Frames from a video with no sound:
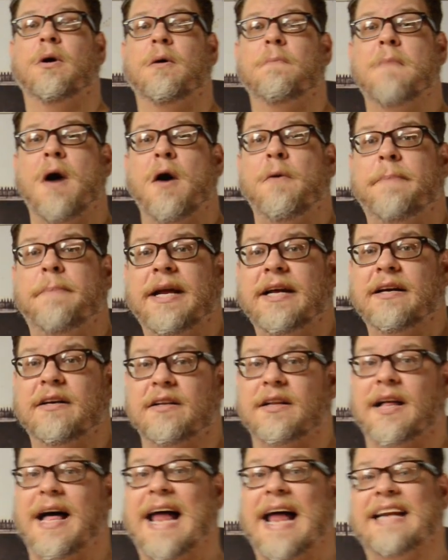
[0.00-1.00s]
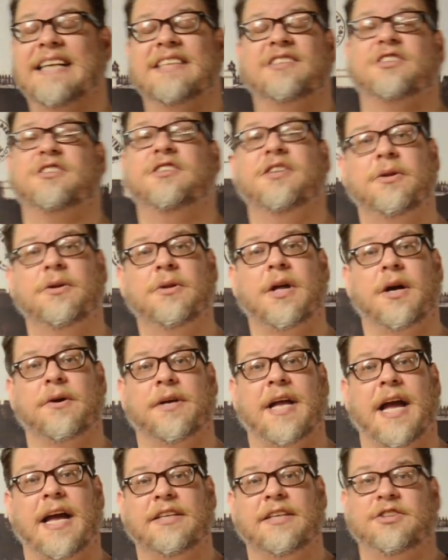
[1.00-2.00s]
Mobile, at its new
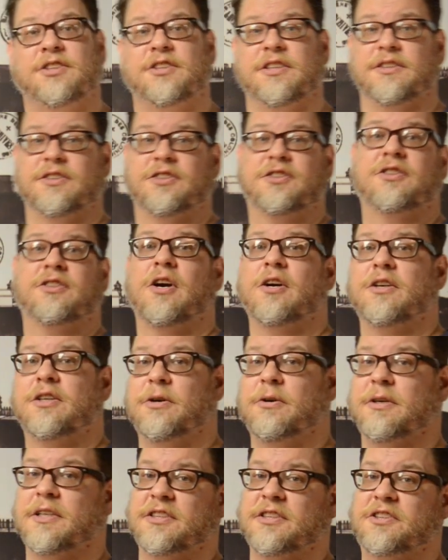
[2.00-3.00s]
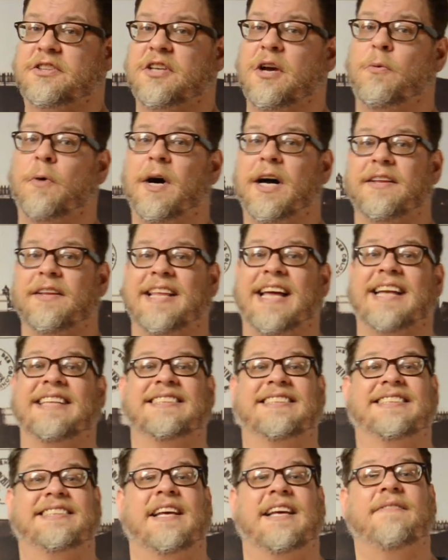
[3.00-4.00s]
location, started doing so well that
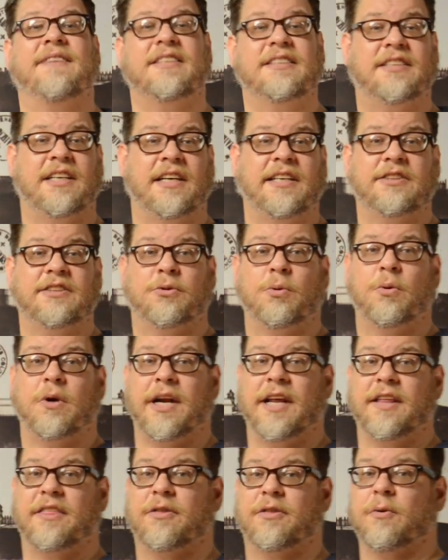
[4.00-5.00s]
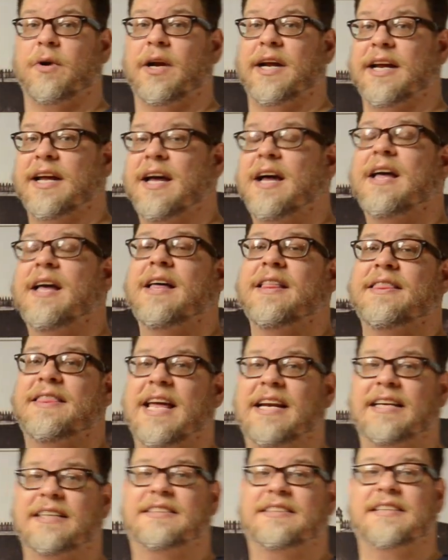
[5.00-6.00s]
in 1723
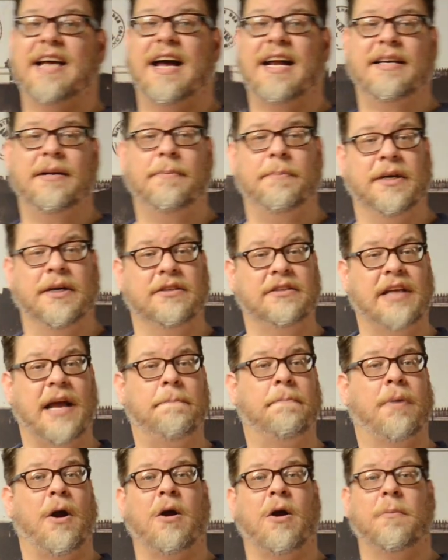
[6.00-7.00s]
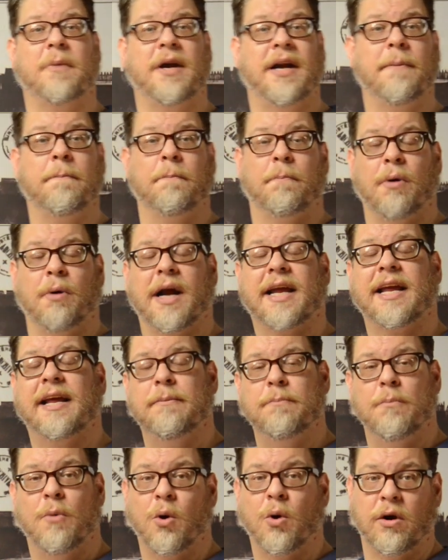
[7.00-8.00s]
they decided to build a permanent brick
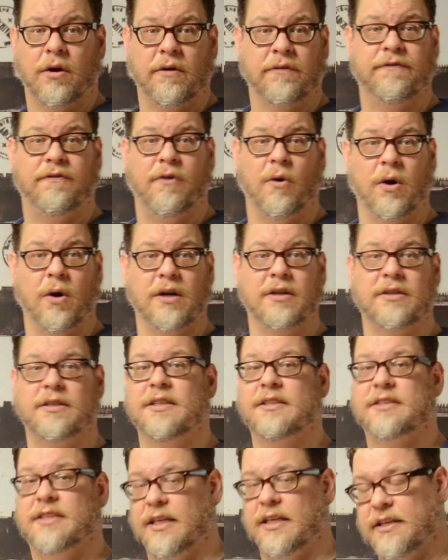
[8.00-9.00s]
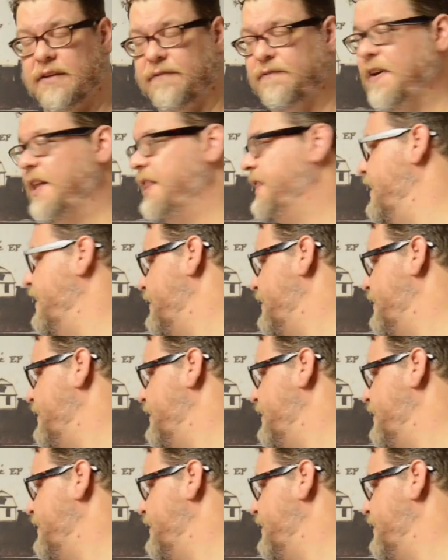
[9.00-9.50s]
and mortar fort to defend the